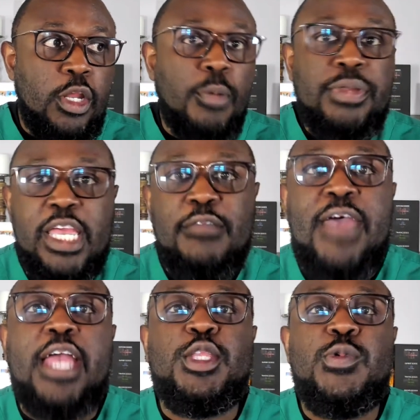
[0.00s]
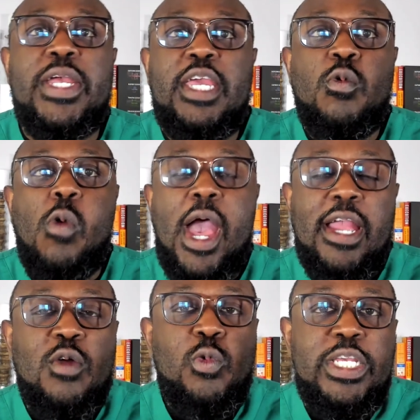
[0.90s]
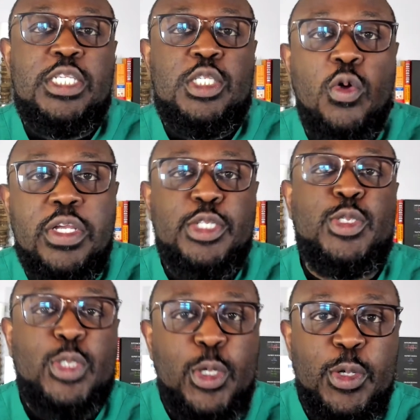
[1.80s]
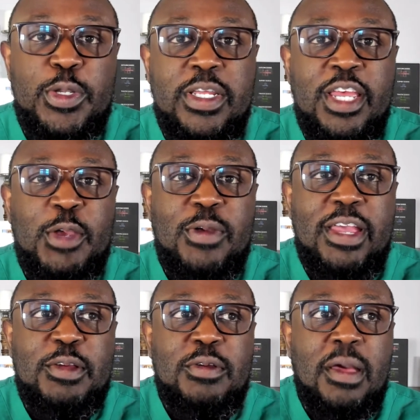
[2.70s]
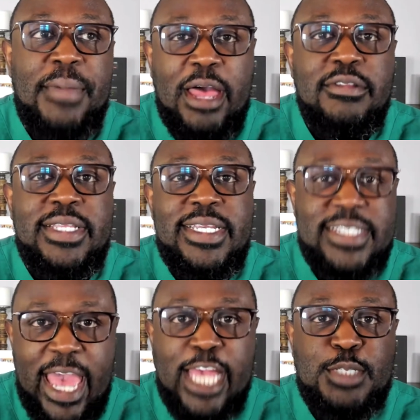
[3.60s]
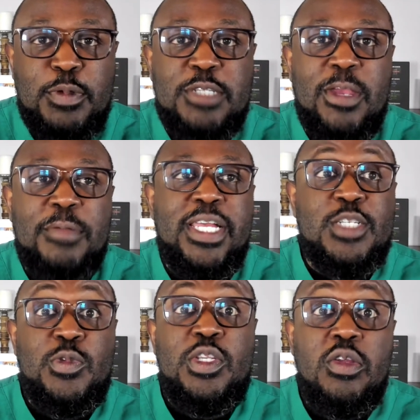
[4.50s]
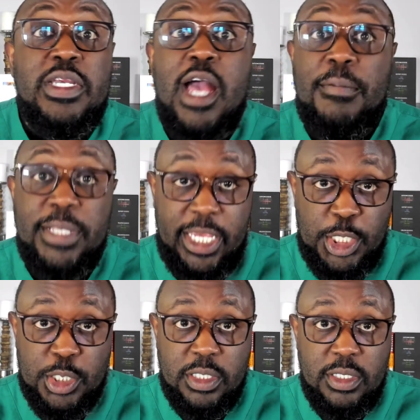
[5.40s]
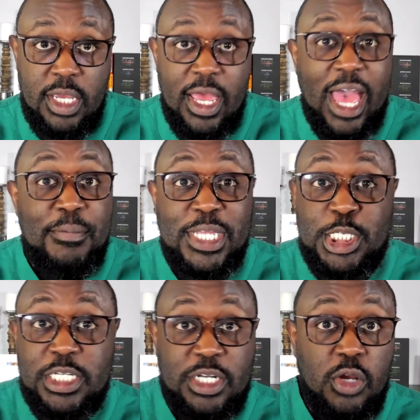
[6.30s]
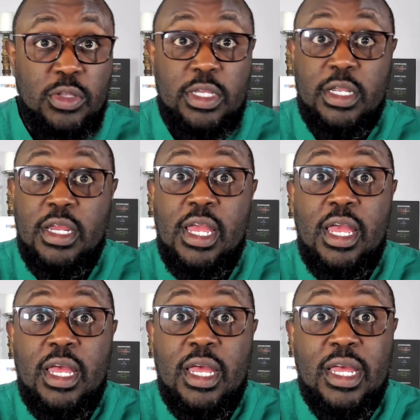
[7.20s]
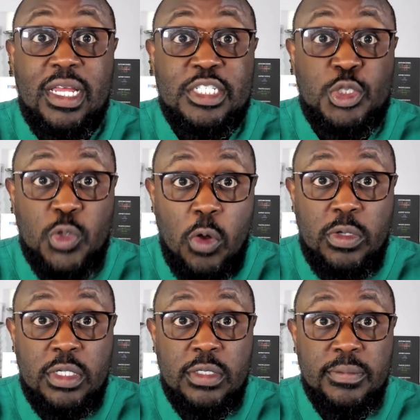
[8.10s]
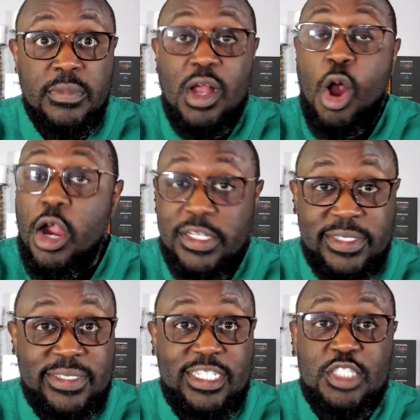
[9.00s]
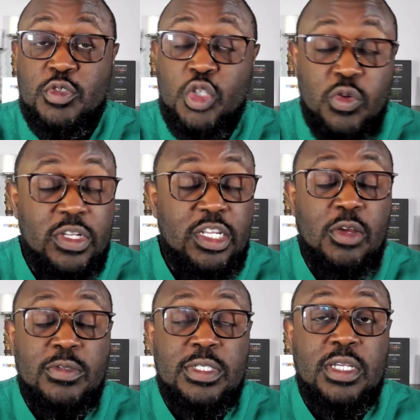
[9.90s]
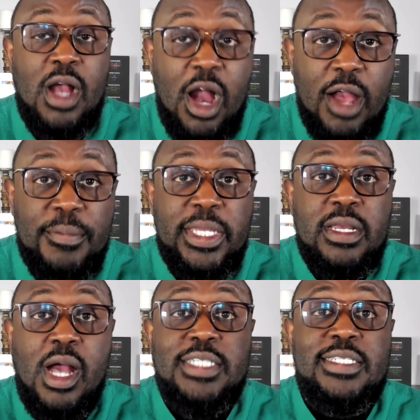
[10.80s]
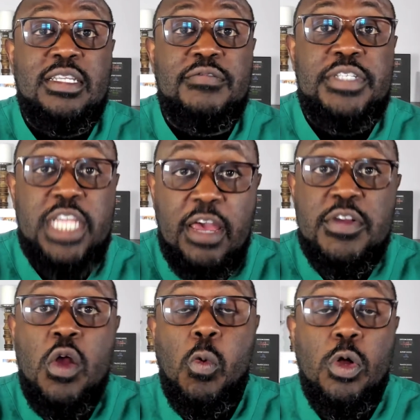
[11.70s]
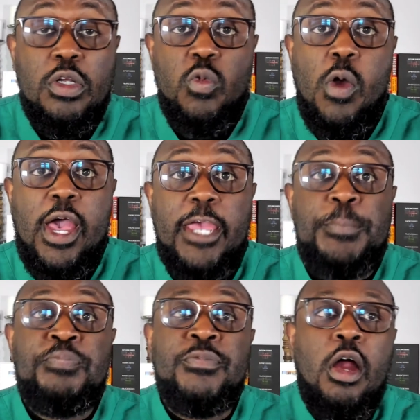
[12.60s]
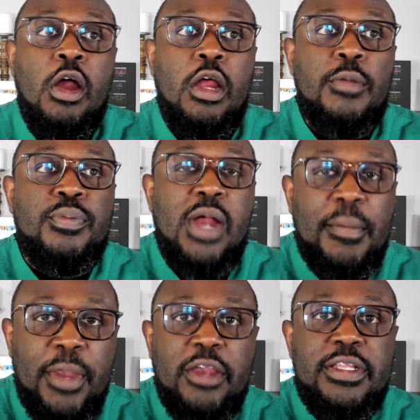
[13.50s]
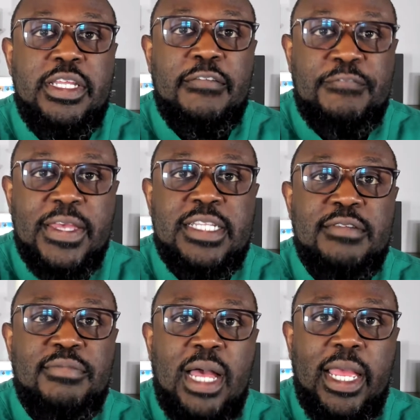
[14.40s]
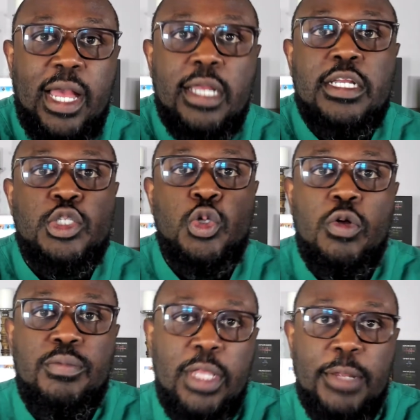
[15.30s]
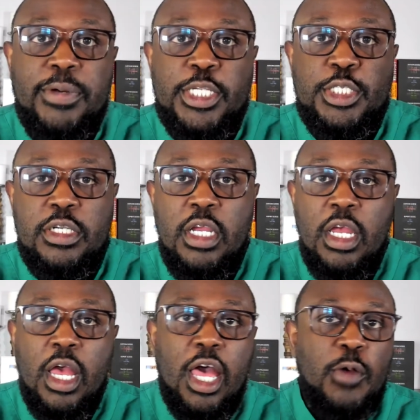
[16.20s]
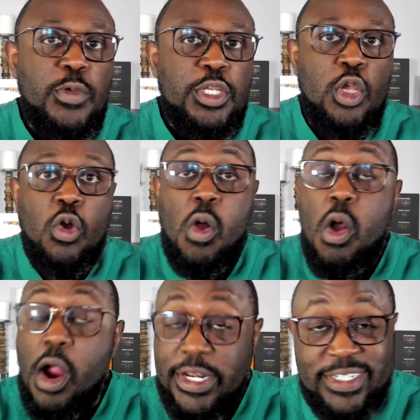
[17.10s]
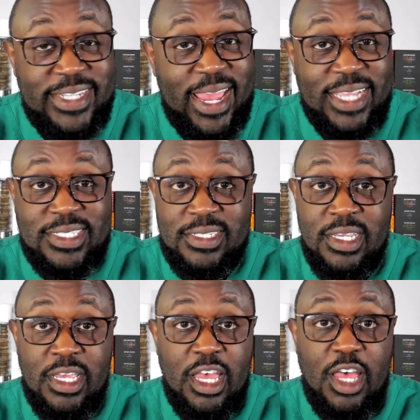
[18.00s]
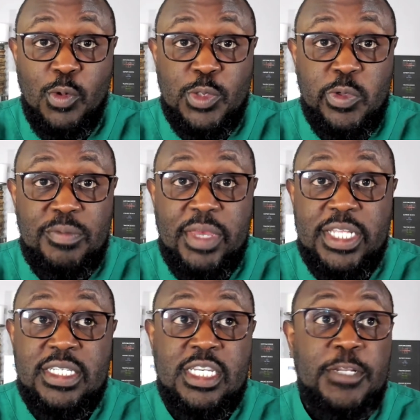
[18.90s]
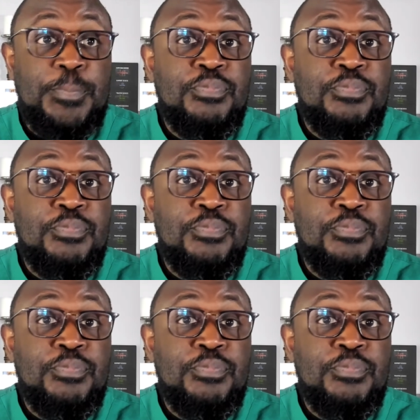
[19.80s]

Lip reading: play a factor, right? And why are we so concerned, right, about these aspects, right? Because we know the complications. I mentioned it earlier. Stroke, heart disease, two of the most common causes of death worldwide are primarily affected by uncontrolled blood pressure. We know heart attacks, which we mentioned,